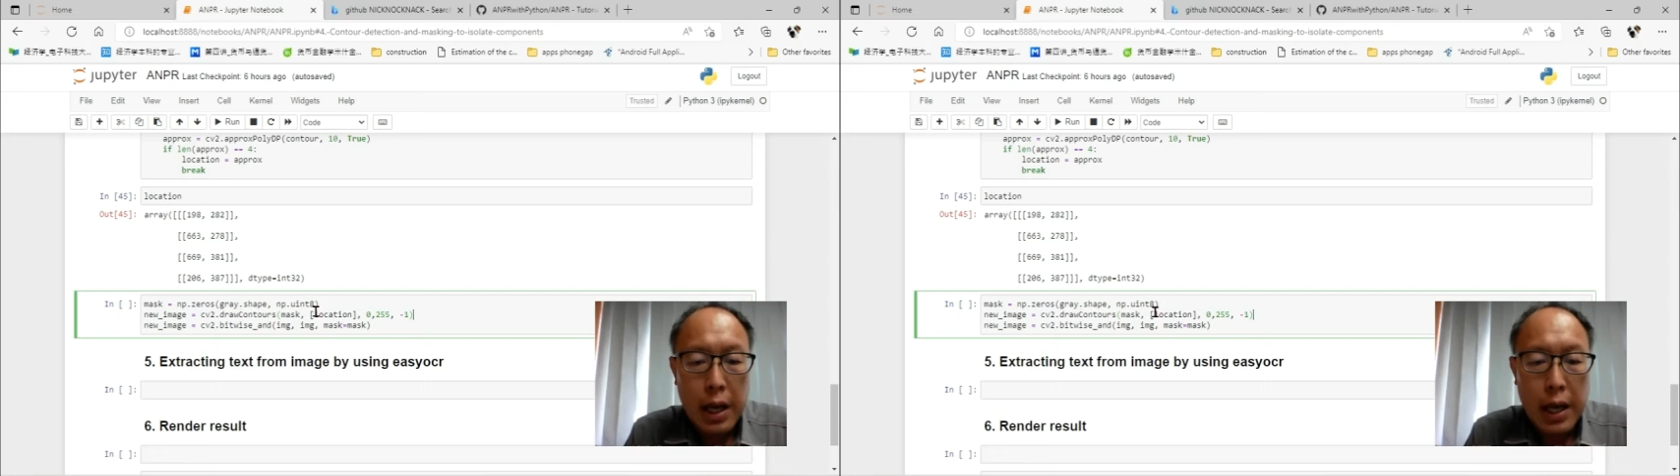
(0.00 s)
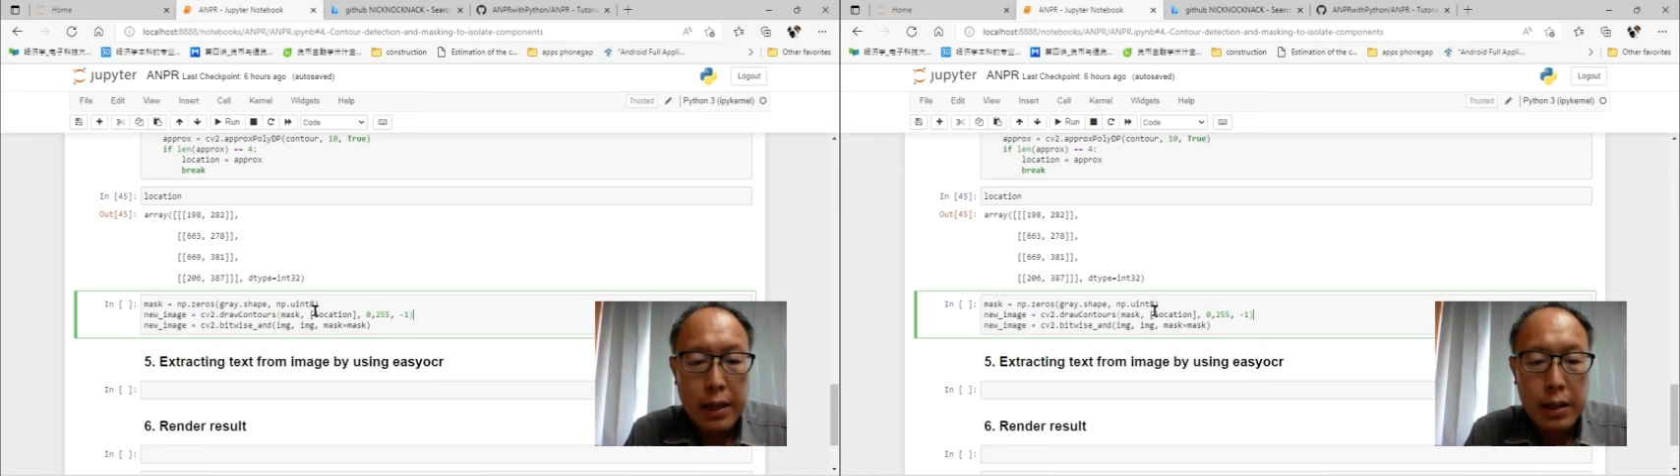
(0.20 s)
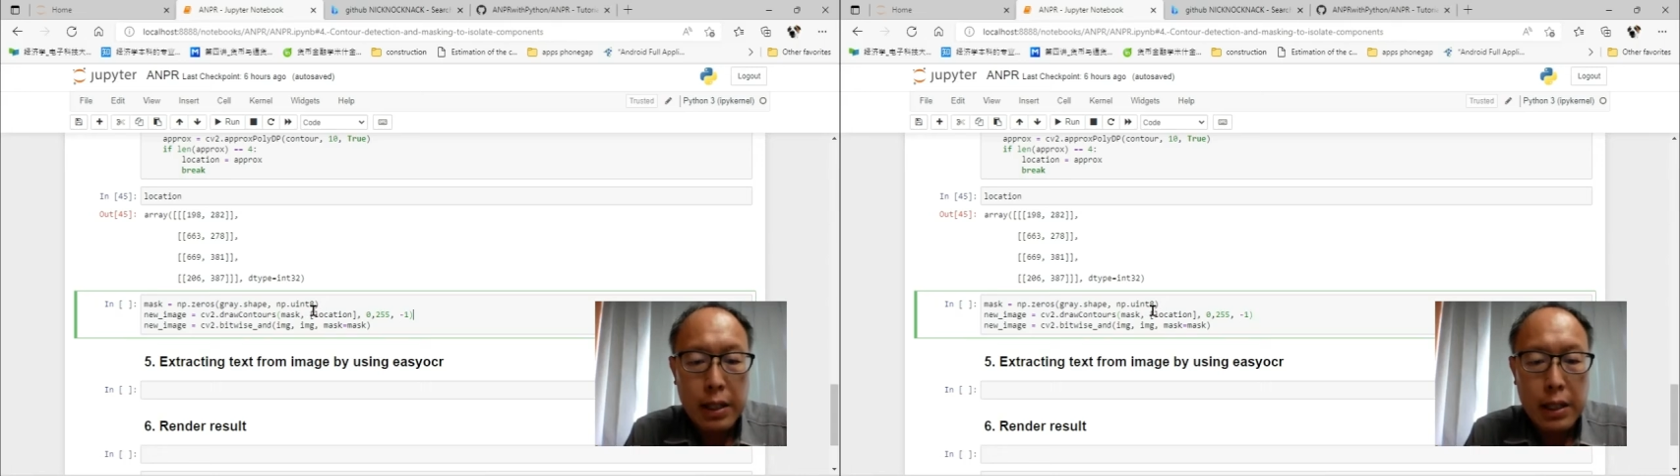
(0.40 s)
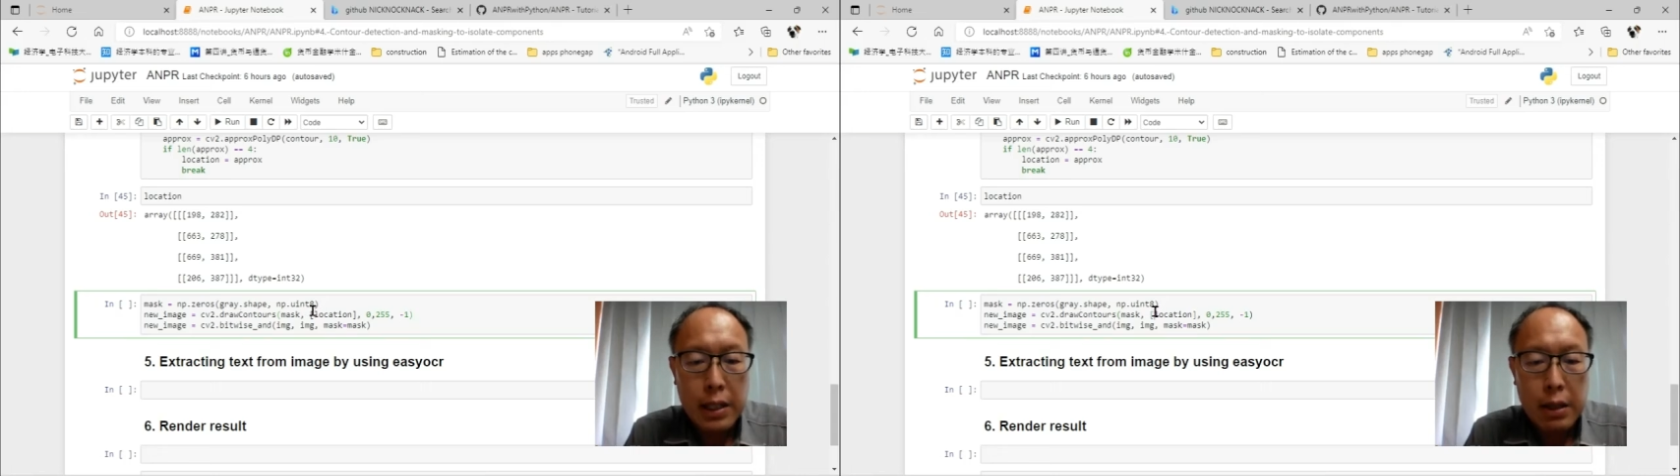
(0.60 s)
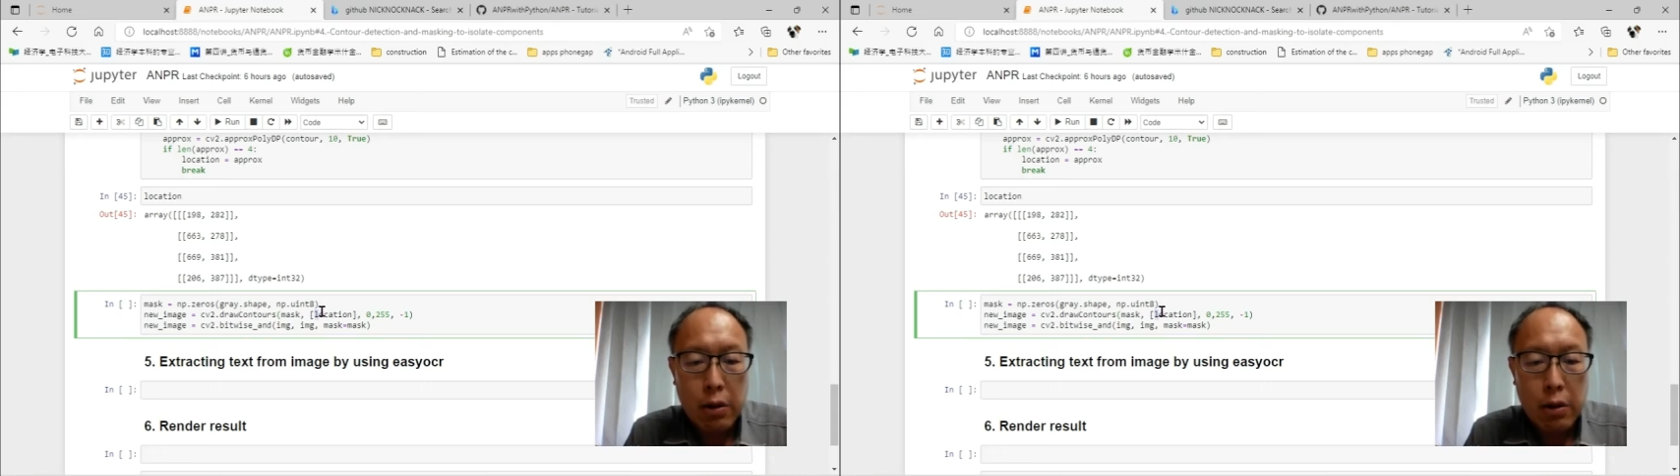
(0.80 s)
at the